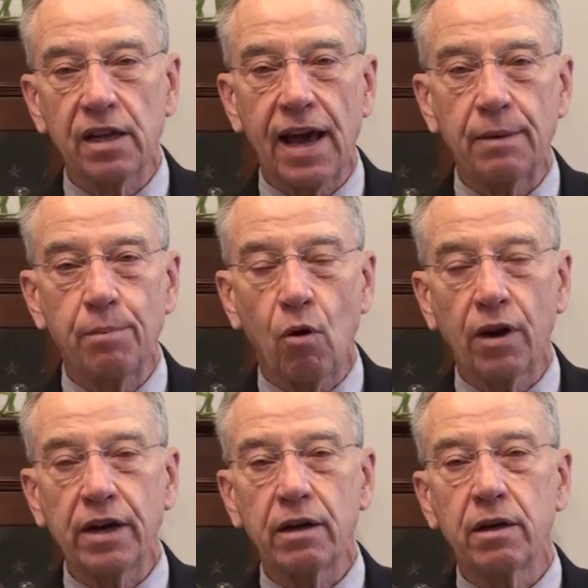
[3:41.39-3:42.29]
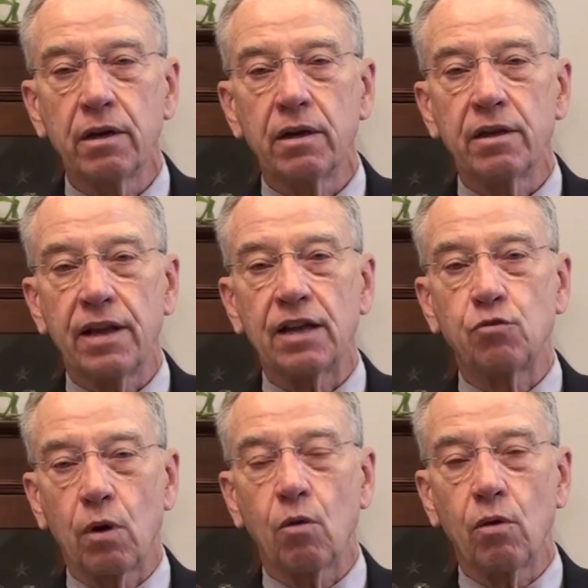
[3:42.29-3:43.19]
to that point,
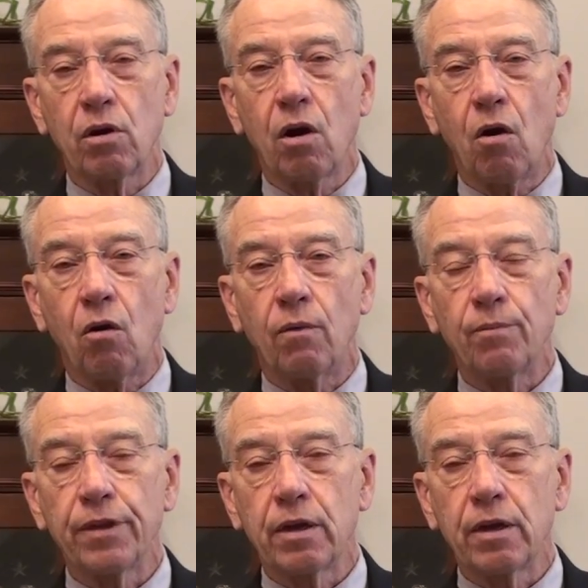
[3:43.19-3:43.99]
that's where we'll go.